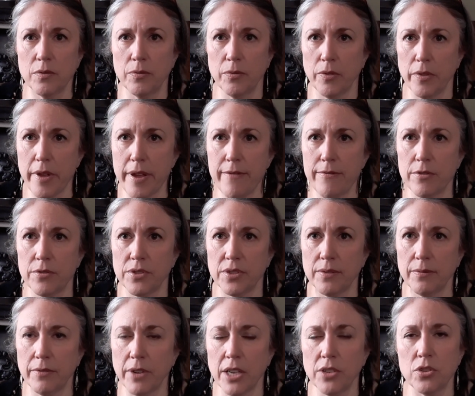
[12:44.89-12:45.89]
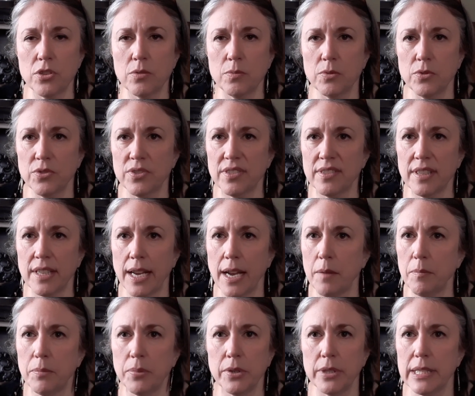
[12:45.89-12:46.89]
flavor some vegetables in
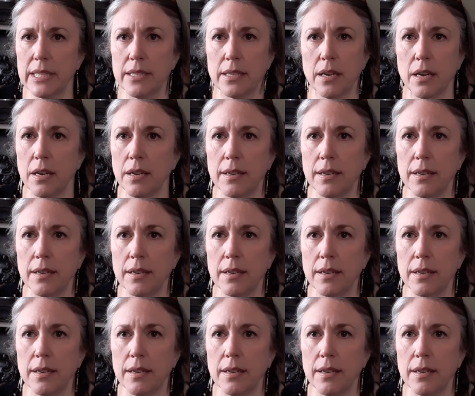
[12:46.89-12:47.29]
that, but